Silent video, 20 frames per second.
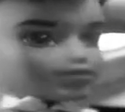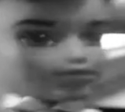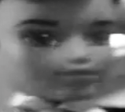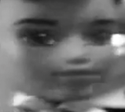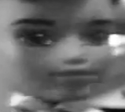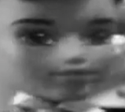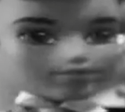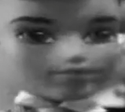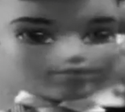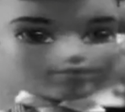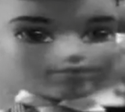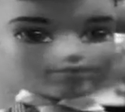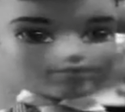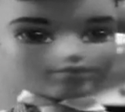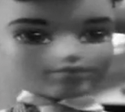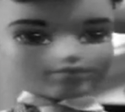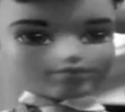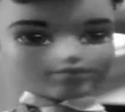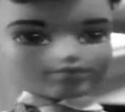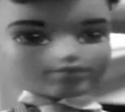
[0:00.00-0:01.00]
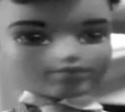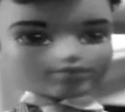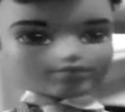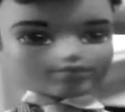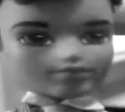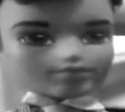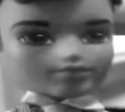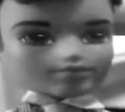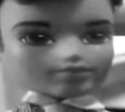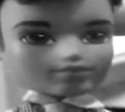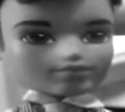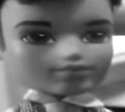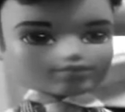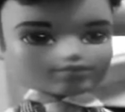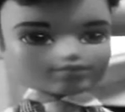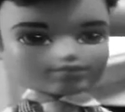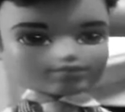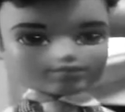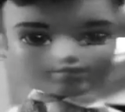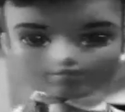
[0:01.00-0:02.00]

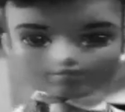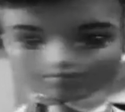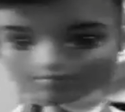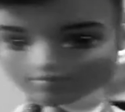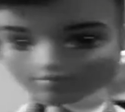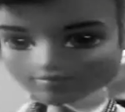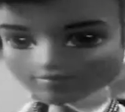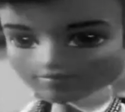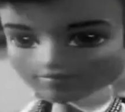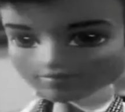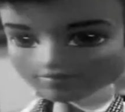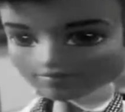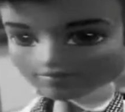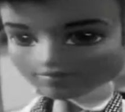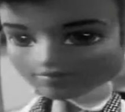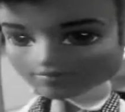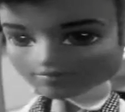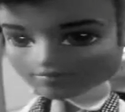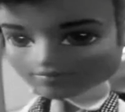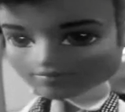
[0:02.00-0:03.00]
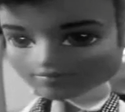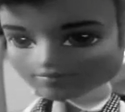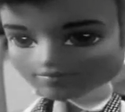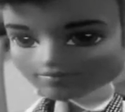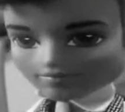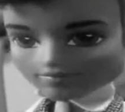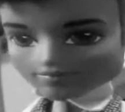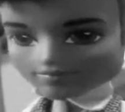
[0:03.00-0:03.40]
(no one is talking)